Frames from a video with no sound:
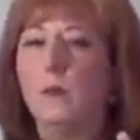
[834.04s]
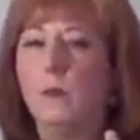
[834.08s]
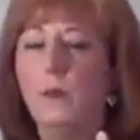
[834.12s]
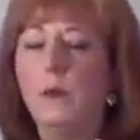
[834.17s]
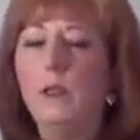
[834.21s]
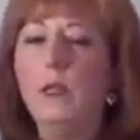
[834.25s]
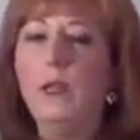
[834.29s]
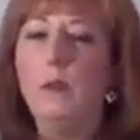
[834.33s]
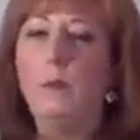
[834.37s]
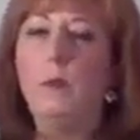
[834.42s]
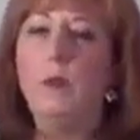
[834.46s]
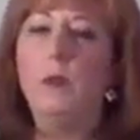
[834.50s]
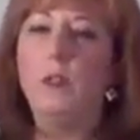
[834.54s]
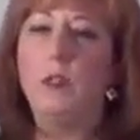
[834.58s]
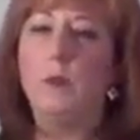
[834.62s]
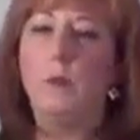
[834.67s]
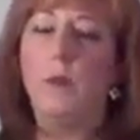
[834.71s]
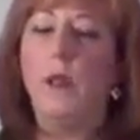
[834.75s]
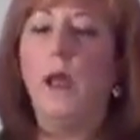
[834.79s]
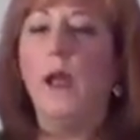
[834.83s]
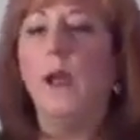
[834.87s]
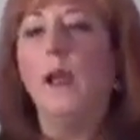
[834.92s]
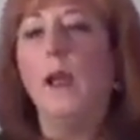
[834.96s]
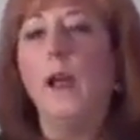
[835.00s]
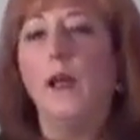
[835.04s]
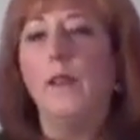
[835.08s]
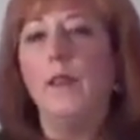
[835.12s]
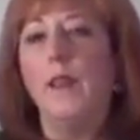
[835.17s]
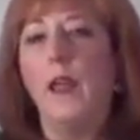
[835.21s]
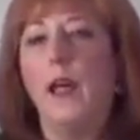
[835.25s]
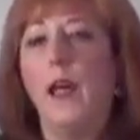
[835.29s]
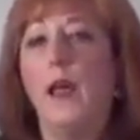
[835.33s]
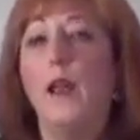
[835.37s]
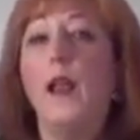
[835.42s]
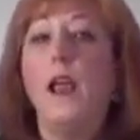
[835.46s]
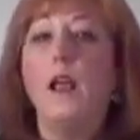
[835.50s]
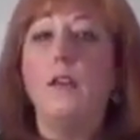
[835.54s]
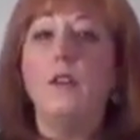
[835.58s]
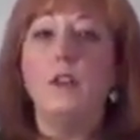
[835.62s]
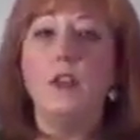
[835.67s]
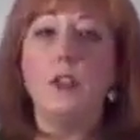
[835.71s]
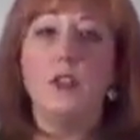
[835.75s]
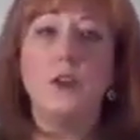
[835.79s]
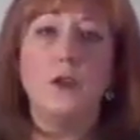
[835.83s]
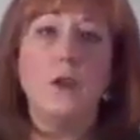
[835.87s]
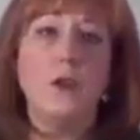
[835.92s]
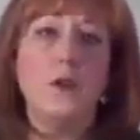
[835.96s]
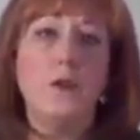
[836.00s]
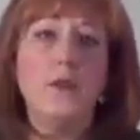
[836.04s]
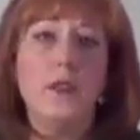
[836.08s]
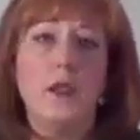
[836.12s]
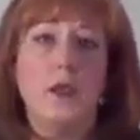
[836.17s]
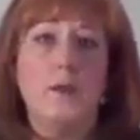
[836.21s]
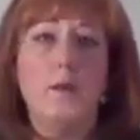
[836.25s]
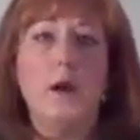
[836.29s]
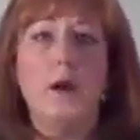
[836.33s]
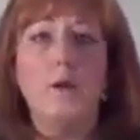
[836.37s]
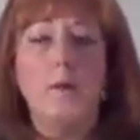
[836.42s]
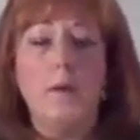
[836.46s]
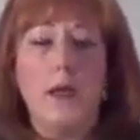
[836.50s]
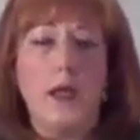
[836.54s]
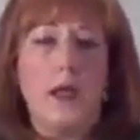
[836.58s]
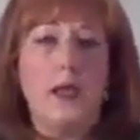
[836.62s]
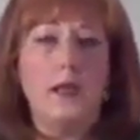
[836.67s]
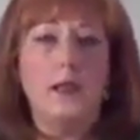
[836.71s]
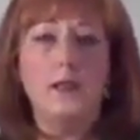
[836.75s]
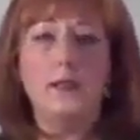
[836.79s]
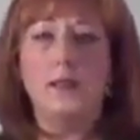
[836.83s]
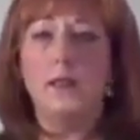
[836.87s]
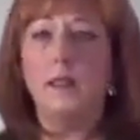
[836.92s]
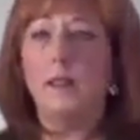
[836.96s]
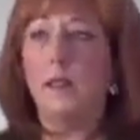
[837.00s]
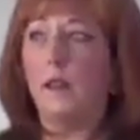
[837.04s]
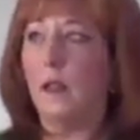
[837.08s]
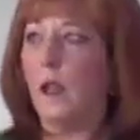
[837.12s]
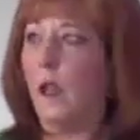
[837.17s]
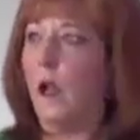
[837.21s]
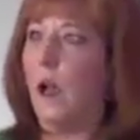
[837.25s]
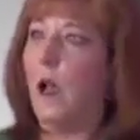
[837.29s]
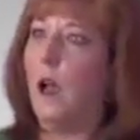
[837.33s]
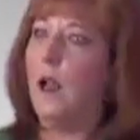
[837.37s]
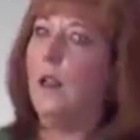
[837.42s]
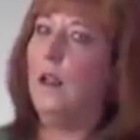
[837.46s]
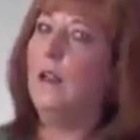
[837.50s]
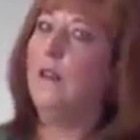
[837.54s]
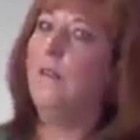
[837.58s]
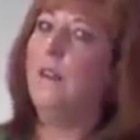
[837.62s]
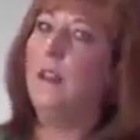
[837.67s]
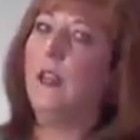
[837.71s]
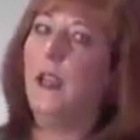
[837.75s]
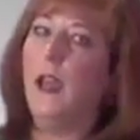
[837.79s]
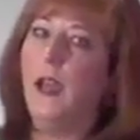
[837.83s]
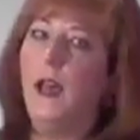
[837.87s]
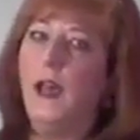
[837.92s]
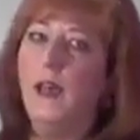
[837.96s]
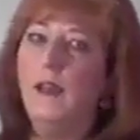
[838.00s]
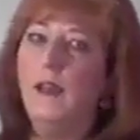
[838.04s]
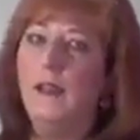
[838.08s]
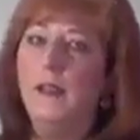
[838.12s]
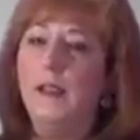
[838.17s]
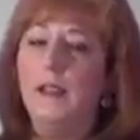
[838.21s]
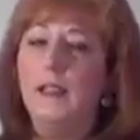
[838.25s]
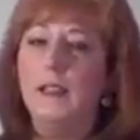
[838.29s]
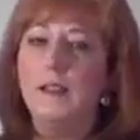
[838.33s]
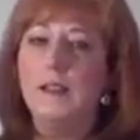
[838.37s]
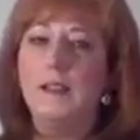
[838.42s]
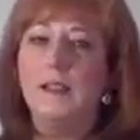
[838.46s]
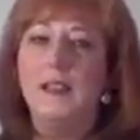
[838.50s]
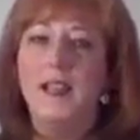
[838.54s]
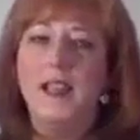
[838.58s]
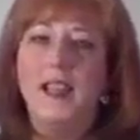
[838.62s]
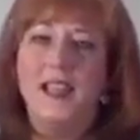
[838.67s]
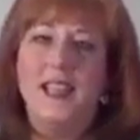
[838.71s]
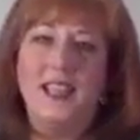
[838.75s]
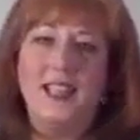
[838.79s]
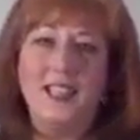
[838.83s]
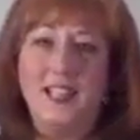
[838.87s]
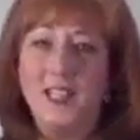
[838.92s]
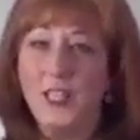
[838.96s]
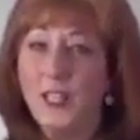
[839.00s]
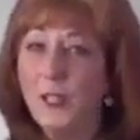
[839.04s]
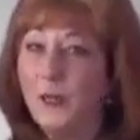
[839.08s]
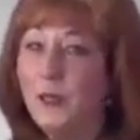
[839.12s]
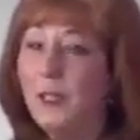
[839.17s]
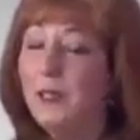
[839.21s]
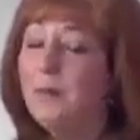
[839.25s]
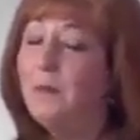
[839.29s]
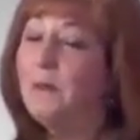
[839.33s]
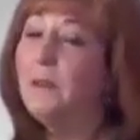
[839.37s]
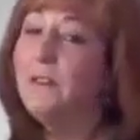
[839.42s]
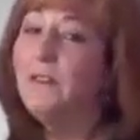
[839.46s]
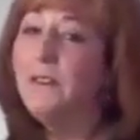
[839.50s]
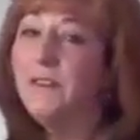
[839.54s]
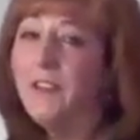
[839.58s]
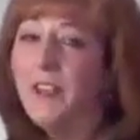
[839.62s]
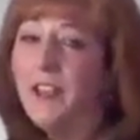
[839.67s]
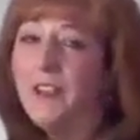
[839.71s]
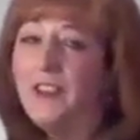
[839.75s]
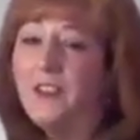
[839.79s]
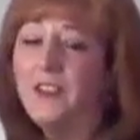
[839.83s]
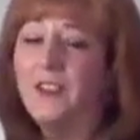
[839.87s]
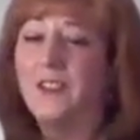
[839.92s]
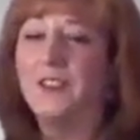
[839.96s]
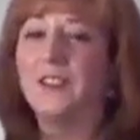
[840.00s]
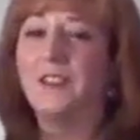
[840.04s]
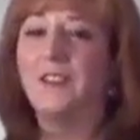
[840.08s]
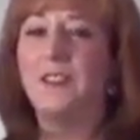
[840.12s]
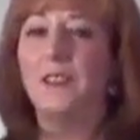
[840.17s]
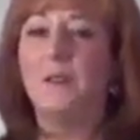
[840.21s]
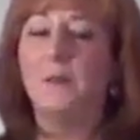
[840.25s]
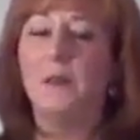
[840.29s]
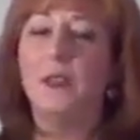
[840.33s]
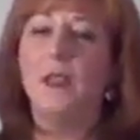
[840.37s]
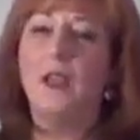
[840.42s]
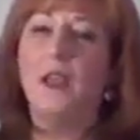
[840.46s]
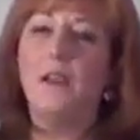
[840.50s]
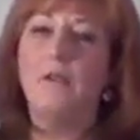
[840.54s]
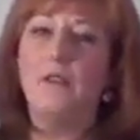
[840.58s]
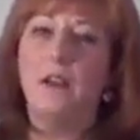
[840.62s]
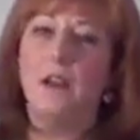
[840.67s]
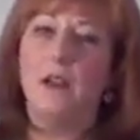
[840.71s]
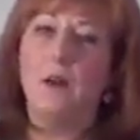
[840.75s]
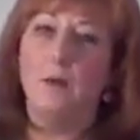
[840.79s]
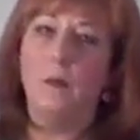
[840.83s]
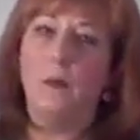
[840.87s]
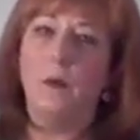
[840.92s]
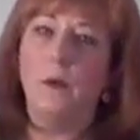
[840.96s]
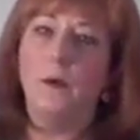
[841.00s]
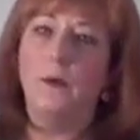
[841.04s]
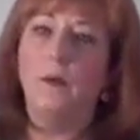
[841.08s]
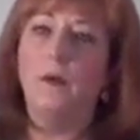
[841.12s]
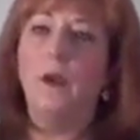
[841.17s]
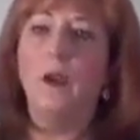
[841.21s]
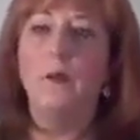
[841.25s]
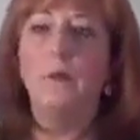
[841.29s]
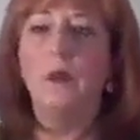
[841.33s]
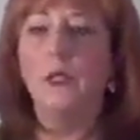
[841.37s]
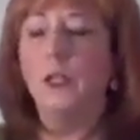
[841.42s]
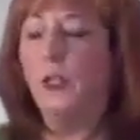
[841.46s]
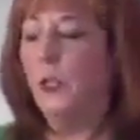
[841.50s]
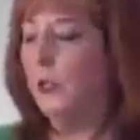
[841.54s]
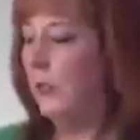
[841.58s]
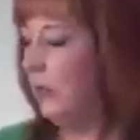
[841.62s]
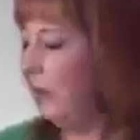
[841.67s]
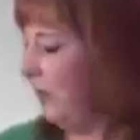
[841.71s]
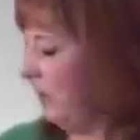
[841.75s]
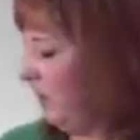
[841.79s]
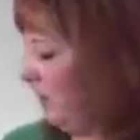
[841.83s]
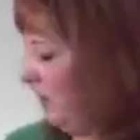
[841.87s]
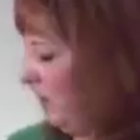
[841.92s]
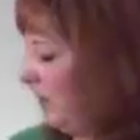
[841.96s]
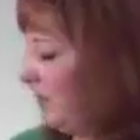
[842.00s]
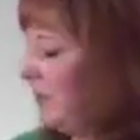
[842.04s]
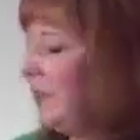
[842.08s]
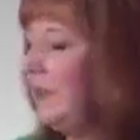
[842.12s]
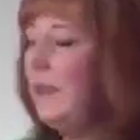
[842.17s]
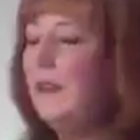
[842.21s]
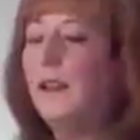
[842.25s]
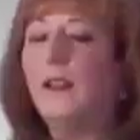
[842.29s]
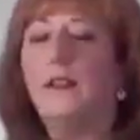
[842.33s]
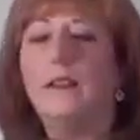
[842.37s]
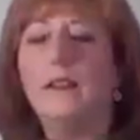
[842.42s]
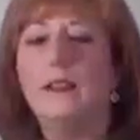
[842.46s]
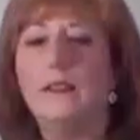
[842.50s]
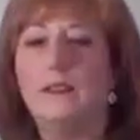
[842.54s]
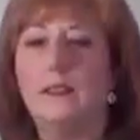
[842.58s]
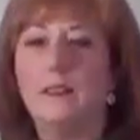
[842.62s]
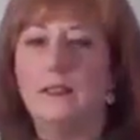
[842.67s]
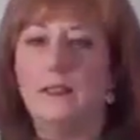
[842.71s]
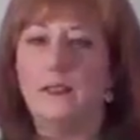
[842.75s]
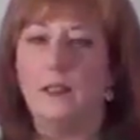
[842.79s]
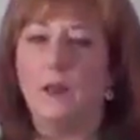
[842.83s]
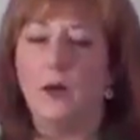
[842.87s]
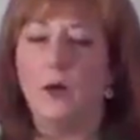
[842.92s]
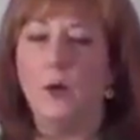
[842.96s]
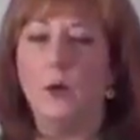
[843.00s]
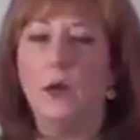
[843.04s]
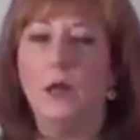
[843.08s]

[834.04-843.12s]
So really push back on that and show them our magazine and all of the athletes, including professionals that we have on our program, and you're going to see that this is a